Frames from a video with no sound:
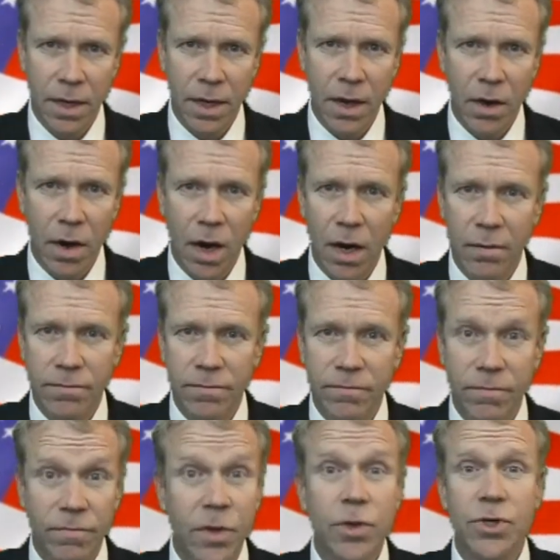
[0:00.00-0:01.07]
Now, our
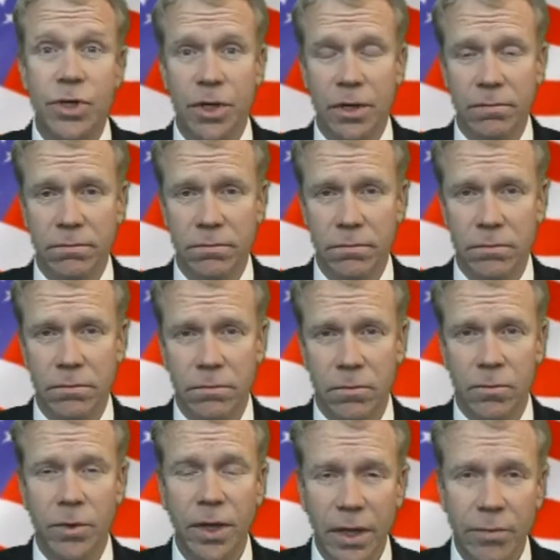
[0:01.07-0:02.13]
future
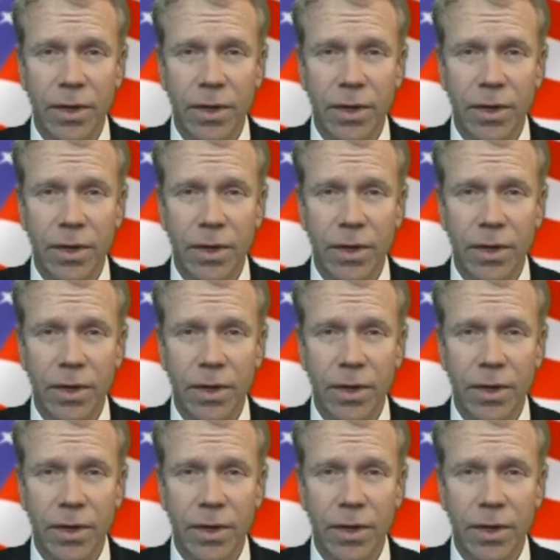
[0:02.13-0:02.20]
really